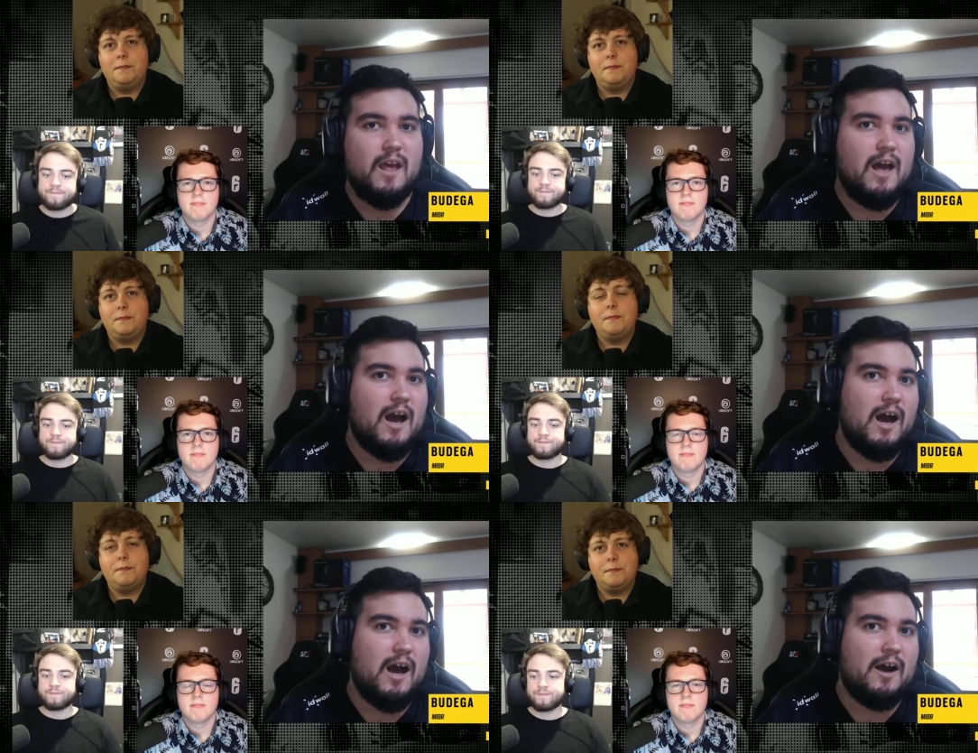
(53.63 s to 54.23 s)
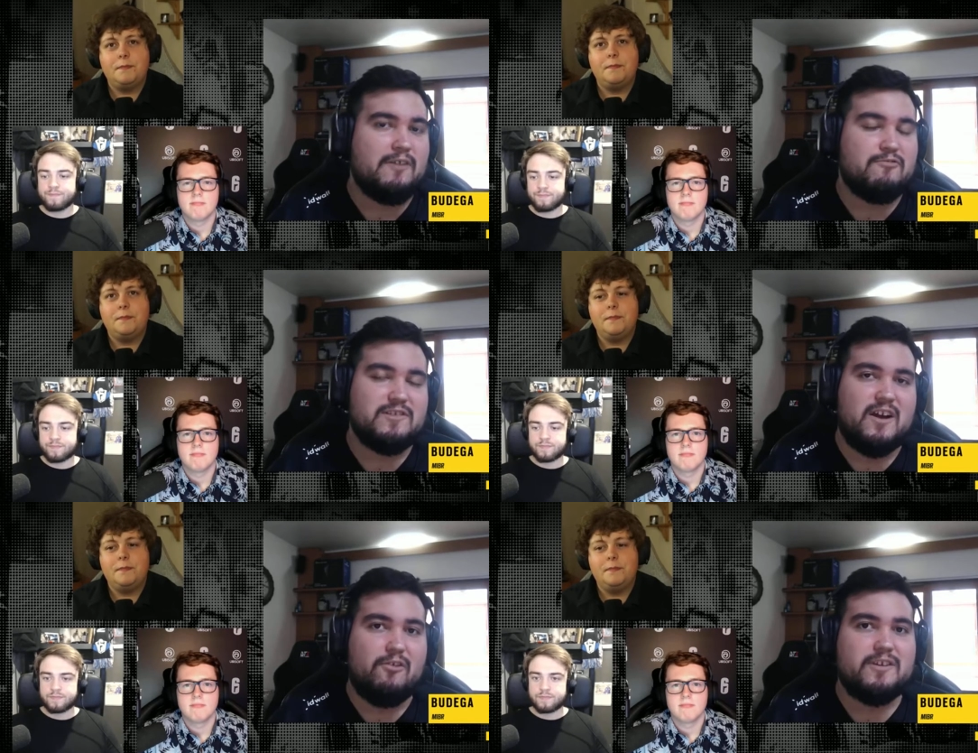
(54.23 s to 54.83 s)
Speaker 1: Uh, it
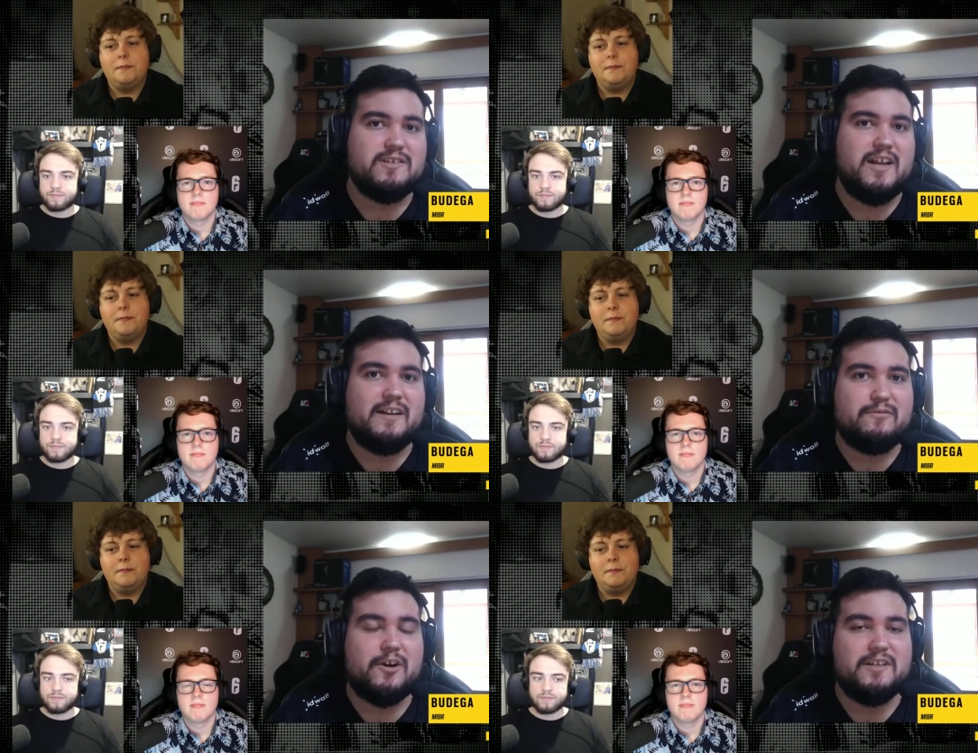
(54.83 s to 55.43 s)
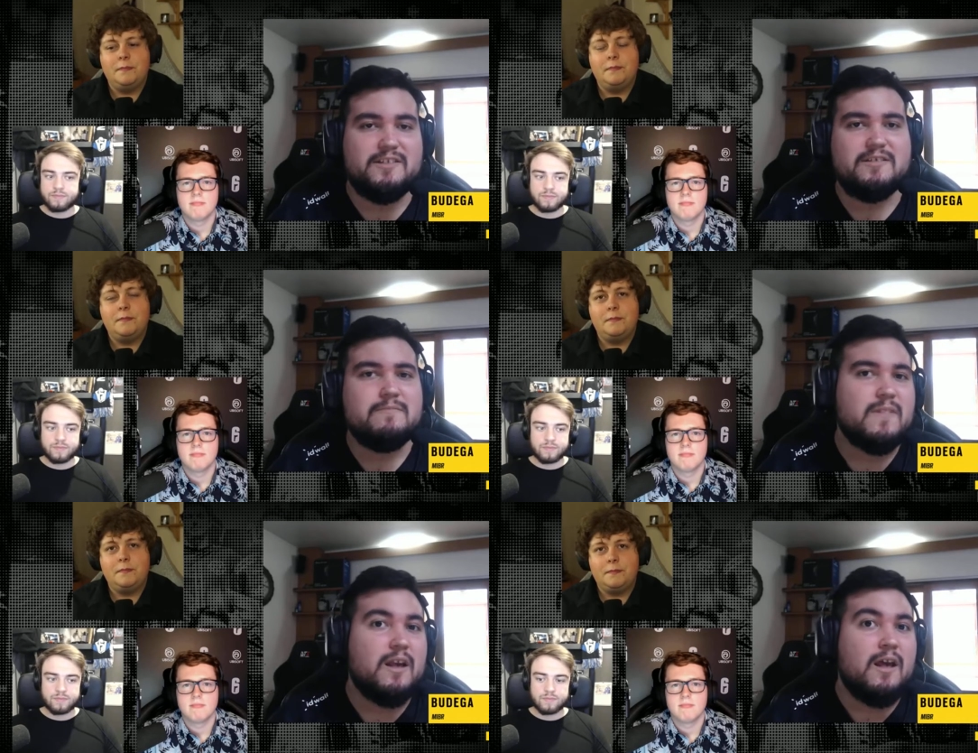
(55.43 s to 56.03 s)
was a rocky start for us,
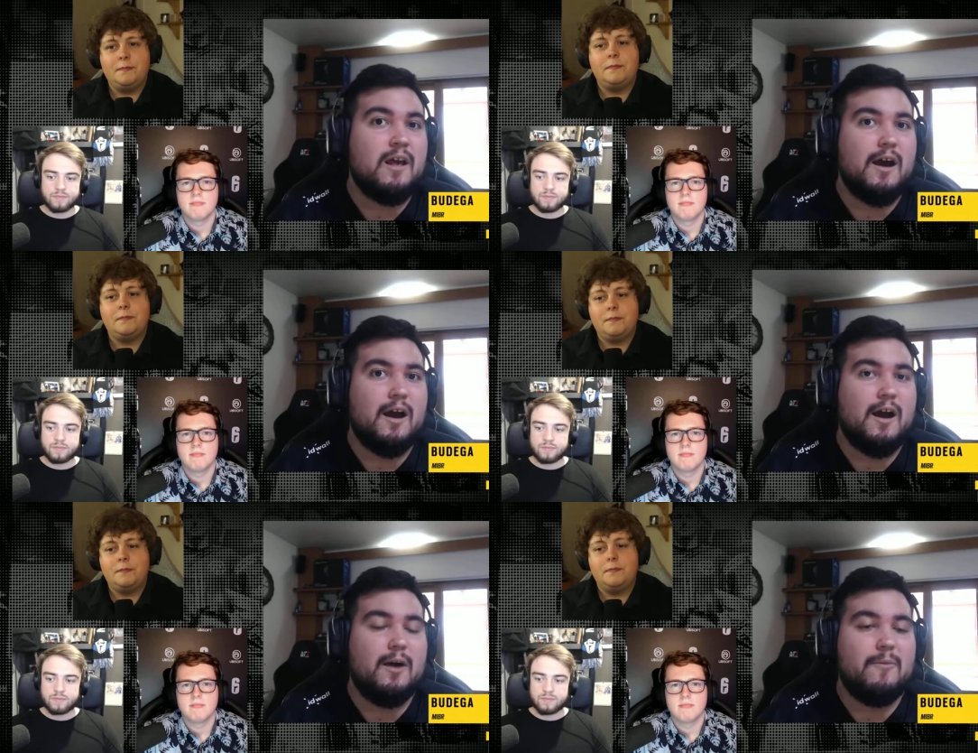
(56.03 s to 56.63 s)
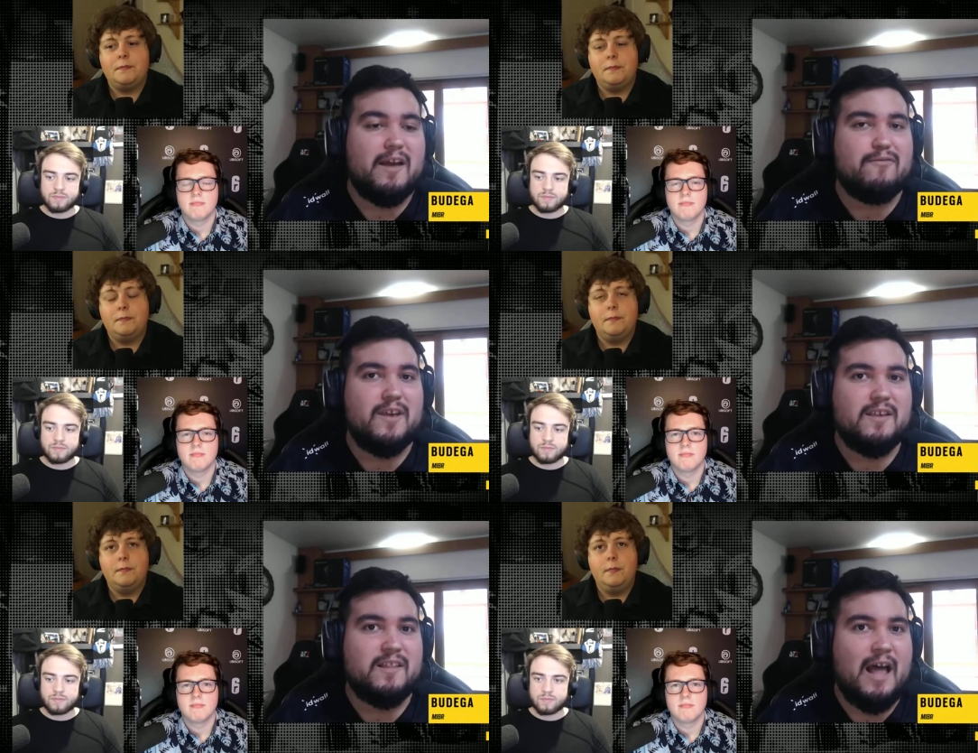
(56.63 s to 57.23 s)
uh, but I
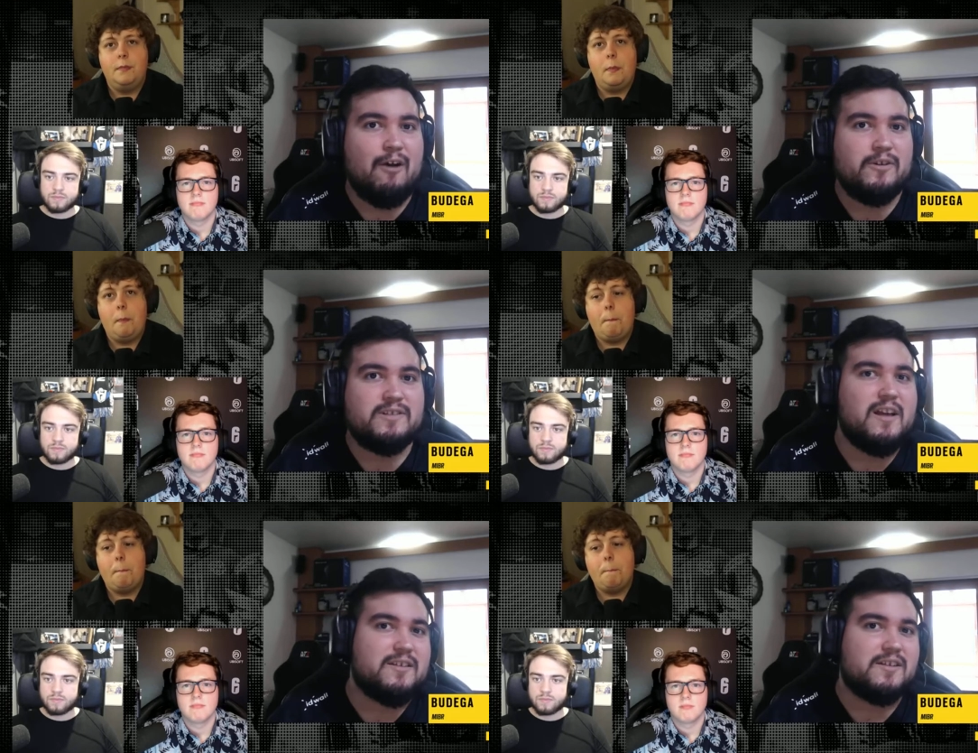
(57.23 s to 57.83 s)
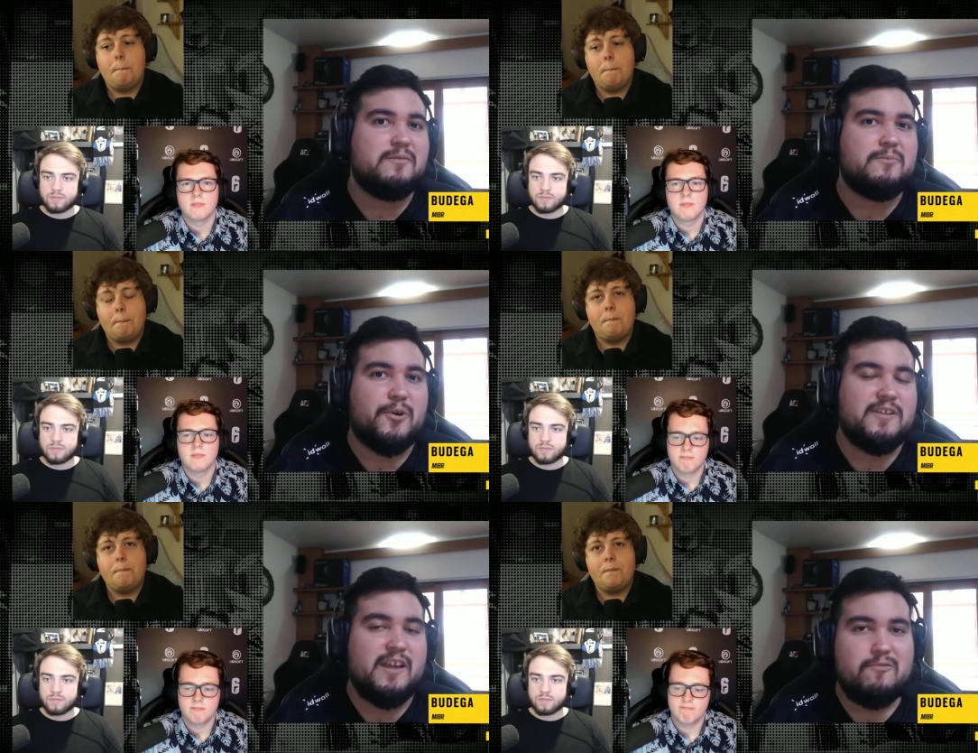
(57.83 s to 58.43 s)
think now it's the turning
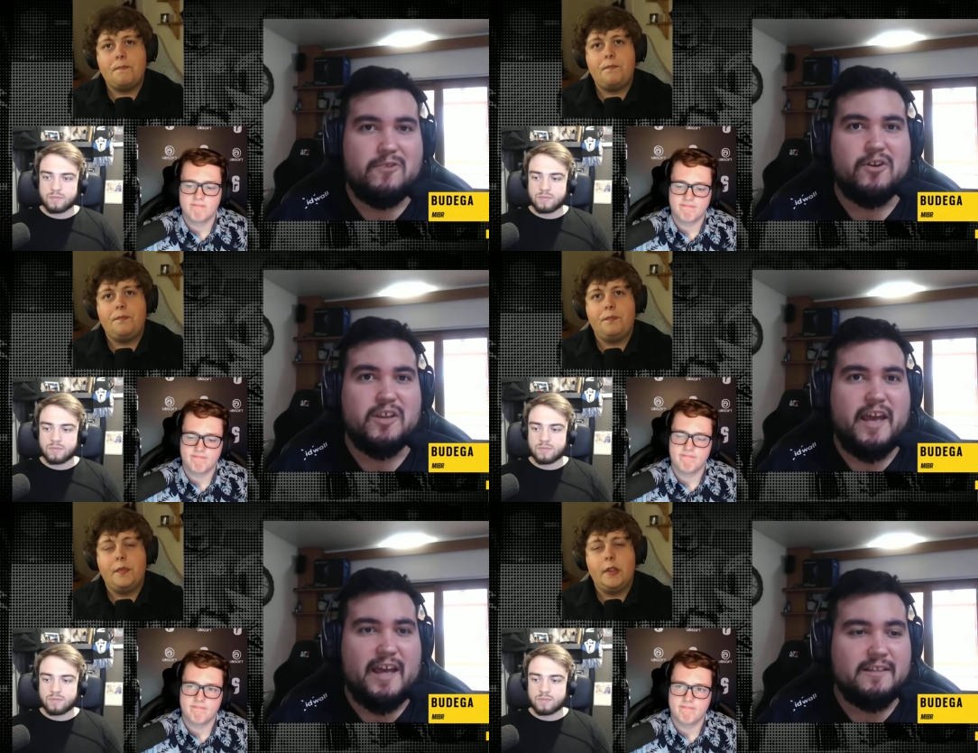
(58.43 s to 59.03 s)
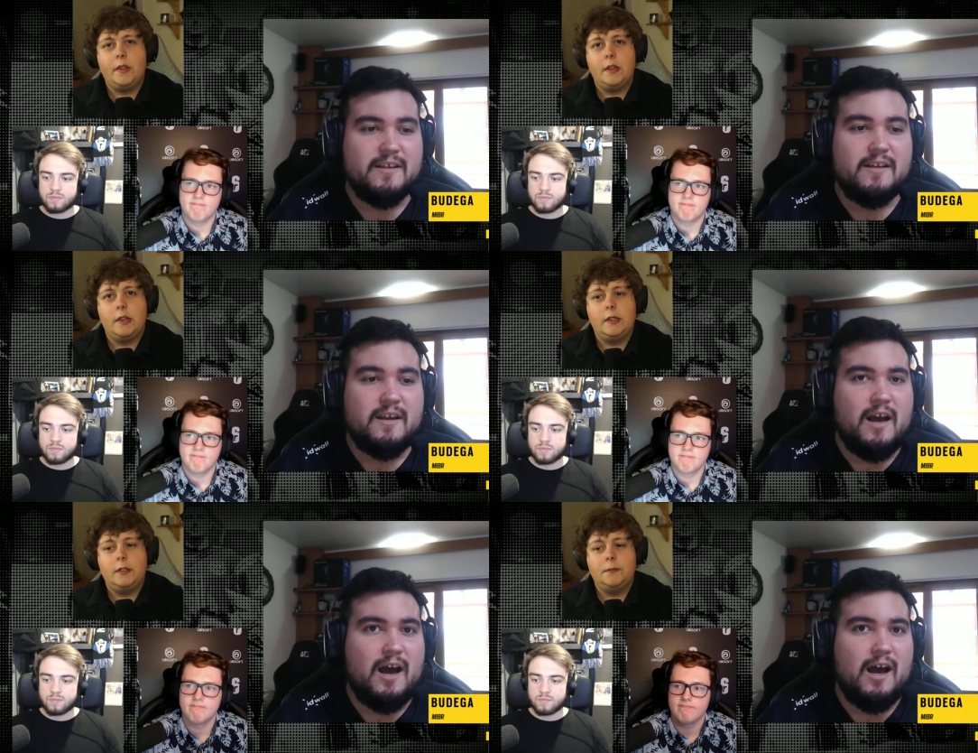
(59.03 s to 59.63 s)
point that we're gonna get
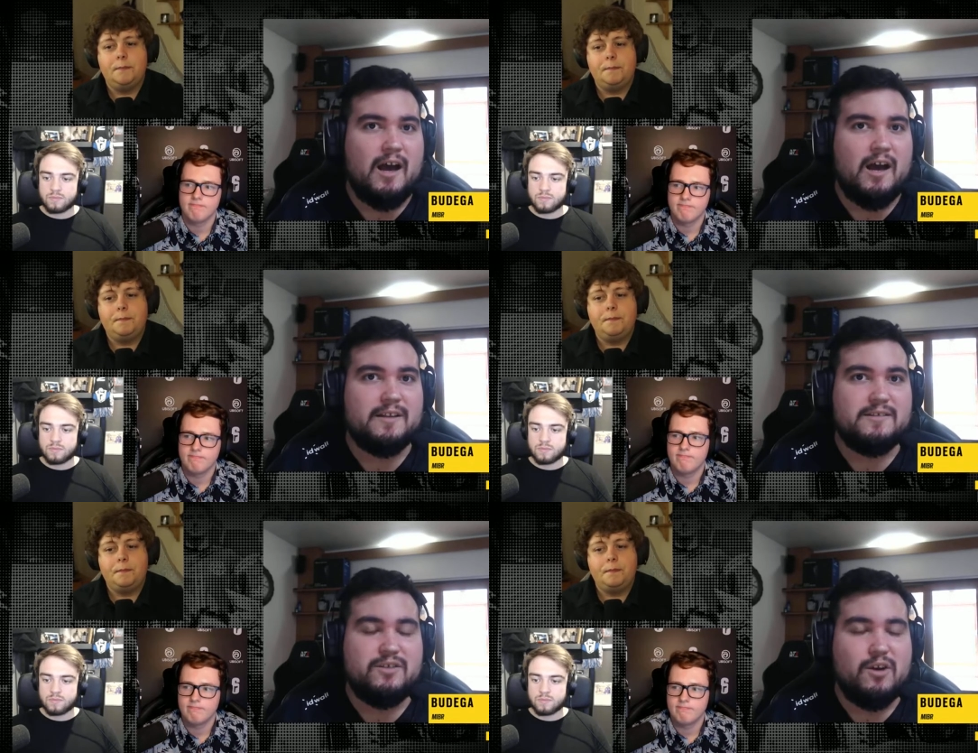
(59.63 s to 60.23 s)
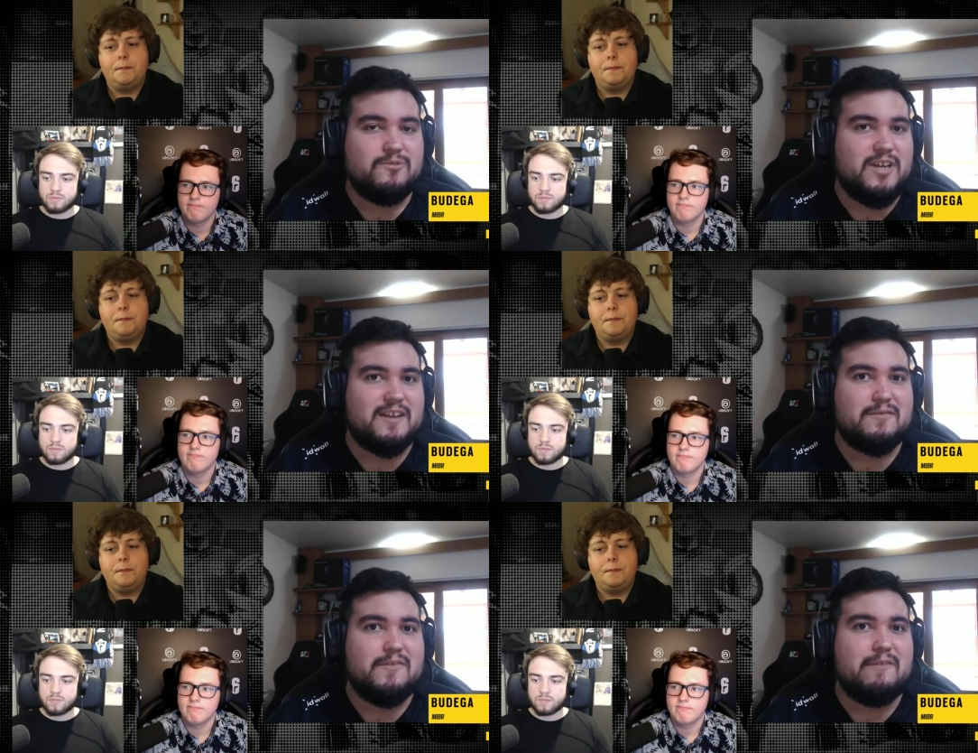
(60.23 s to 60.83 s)
uh, the
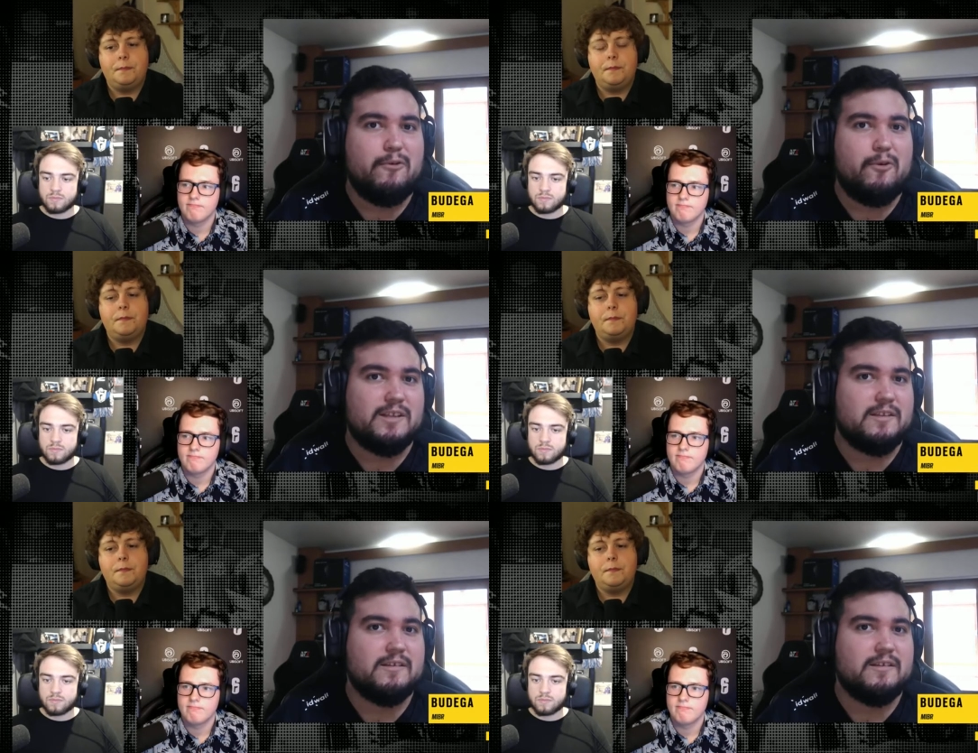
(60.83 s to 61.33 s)
objective that we want.